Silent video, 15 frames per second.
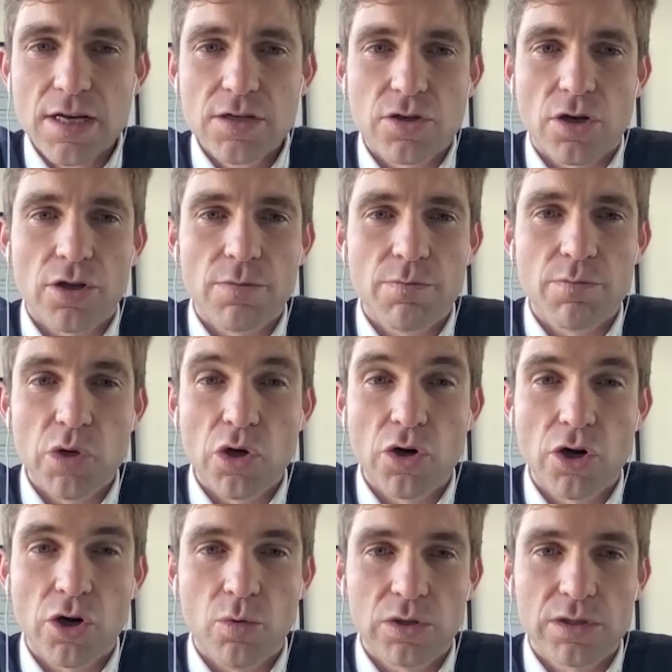So the
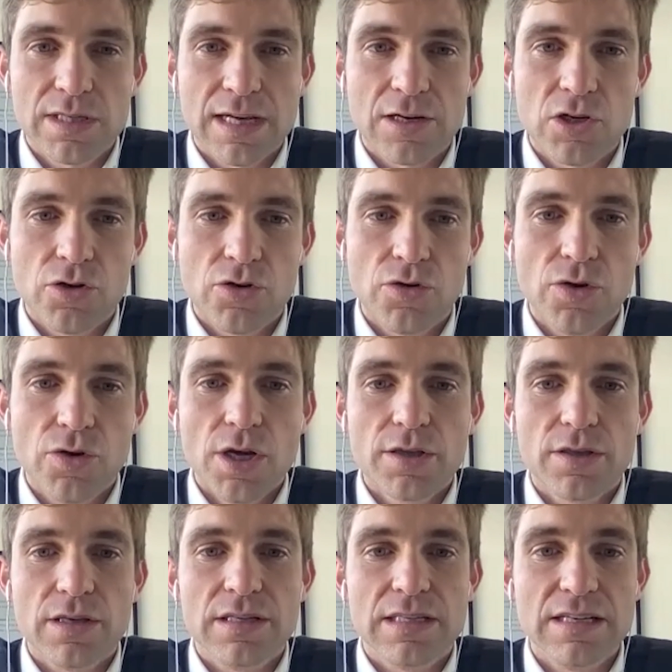bureau will tell you
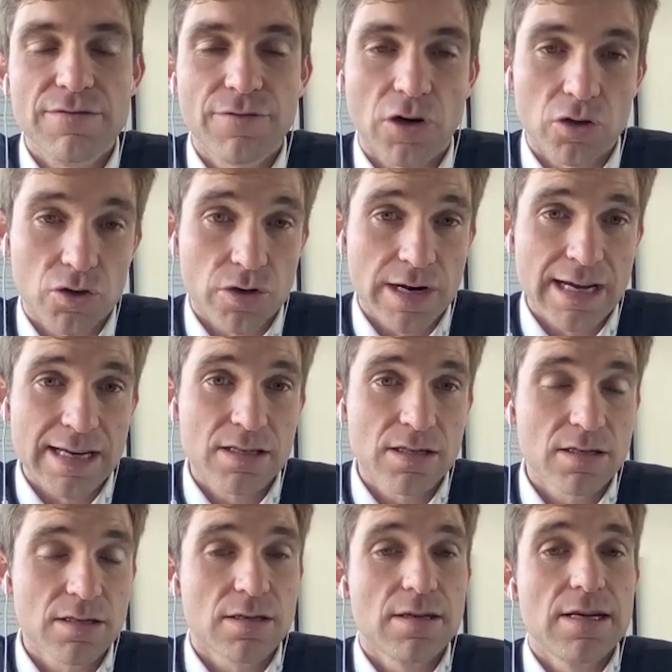the default rate,